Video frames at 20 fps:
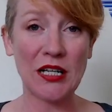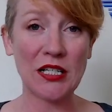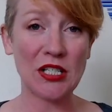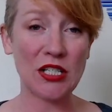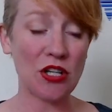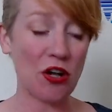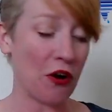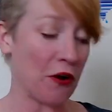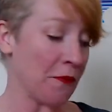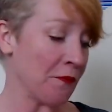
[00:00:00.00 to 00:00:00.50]

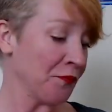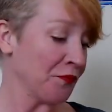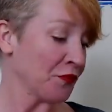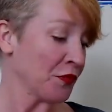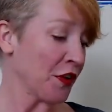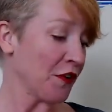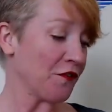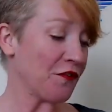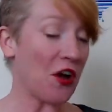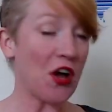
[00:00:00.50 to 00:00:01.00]
So
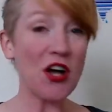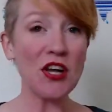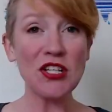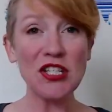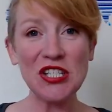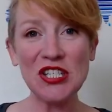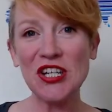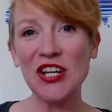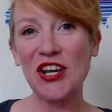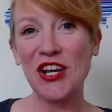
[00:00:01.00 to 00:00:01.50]

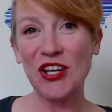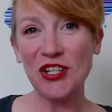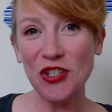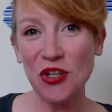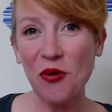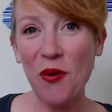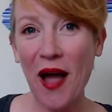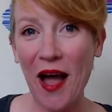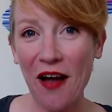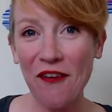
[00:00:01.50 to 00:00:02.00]
first, you
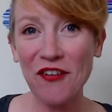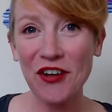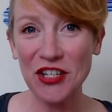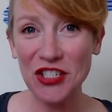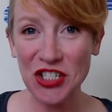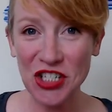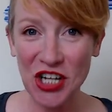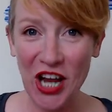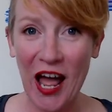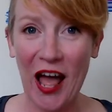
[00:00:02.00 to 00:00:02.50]
have a
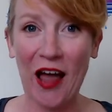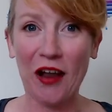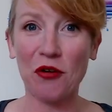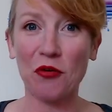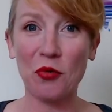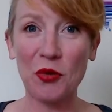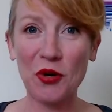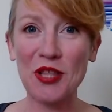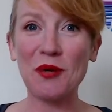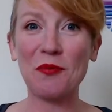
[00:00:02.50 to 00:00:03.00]
chat
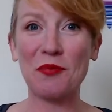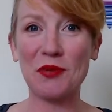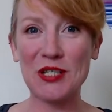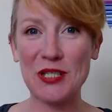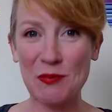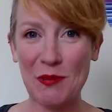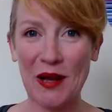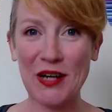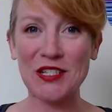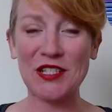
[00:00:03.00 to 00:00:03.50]
with a
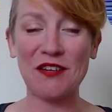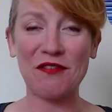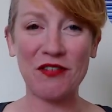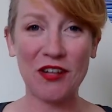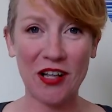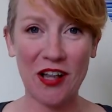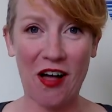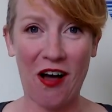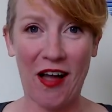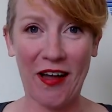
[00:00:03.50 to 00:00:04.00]
prospective
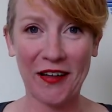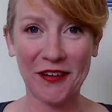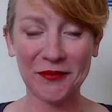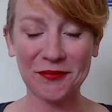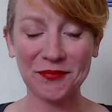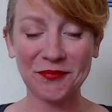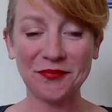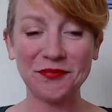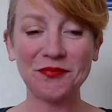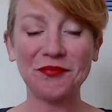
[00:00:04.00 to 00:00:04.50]
client.
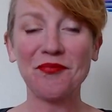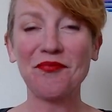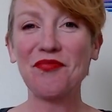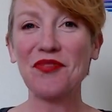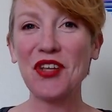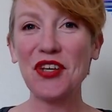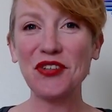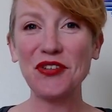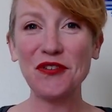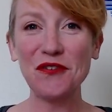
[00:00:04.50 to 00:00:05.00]

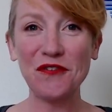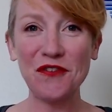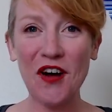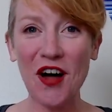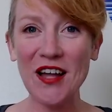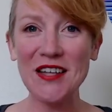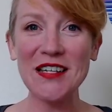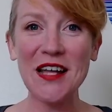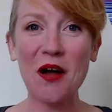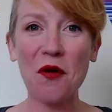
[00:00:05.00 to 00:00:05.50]
You
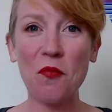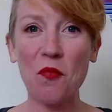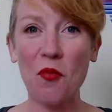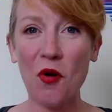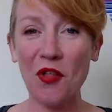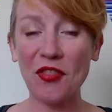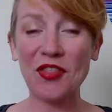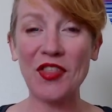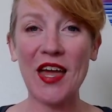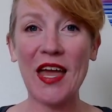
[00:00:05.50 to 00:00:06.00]
find out
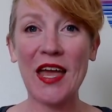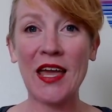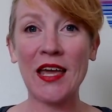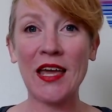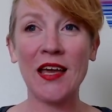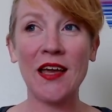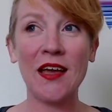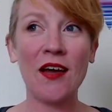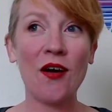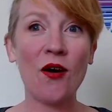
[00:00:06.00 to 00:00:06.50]
what they
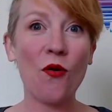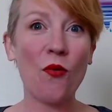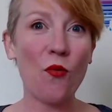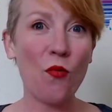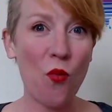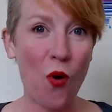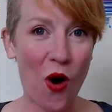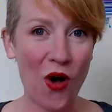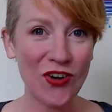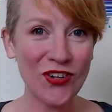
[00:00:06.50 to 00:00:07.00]

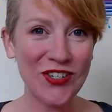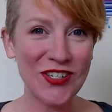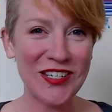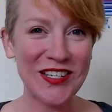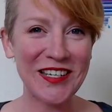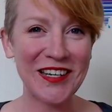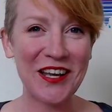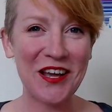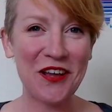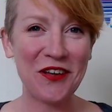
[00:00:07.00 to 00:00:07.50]
want,
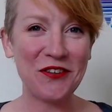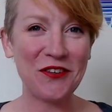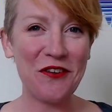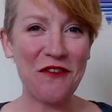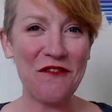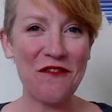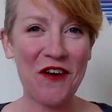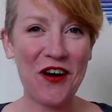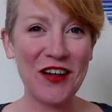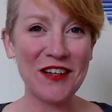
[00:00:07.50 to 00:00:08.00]
you
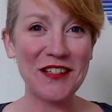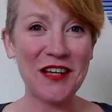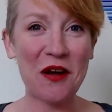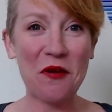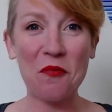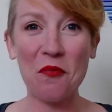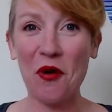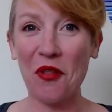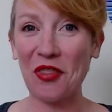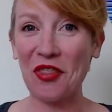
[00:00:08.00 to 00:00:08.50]
find out
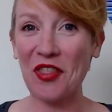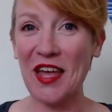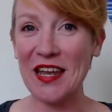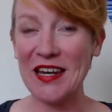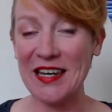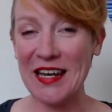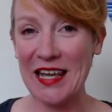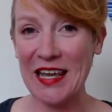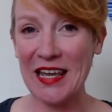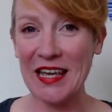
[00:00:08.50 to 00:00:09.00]
what they
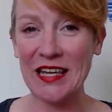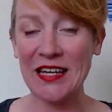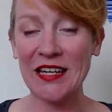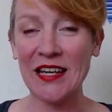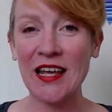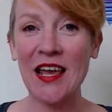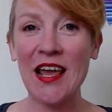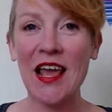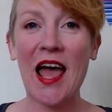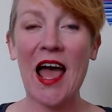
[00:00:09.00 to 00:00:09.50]
need,
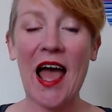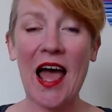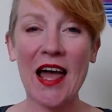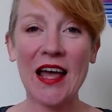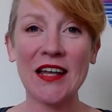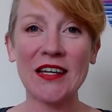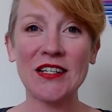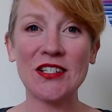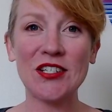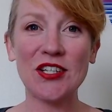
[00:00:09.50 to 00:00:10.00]

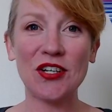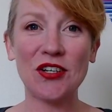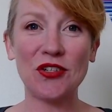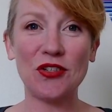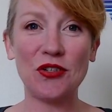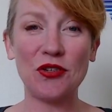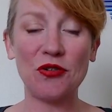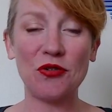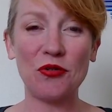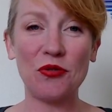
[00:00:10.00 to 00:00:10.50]
and
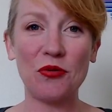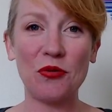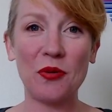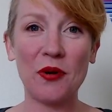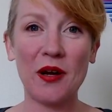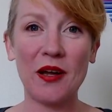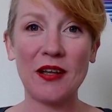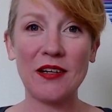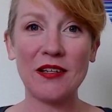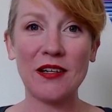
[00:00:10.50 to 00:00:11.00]
you
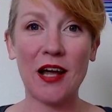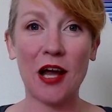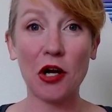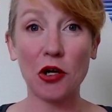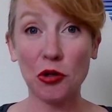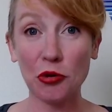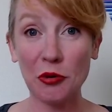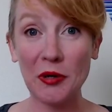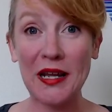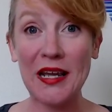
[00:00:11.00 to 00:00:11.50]

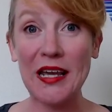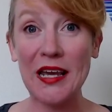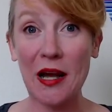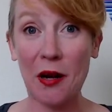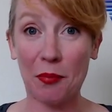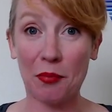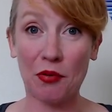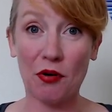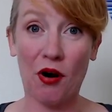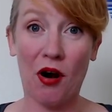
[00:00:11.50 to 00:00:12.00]
agree a
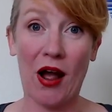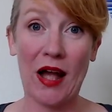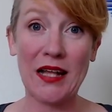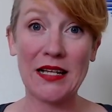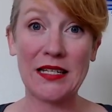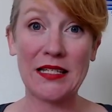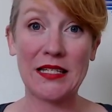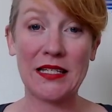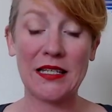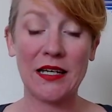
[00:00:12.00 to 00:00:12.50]

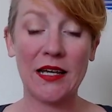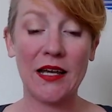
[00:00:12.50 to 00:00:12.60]
price.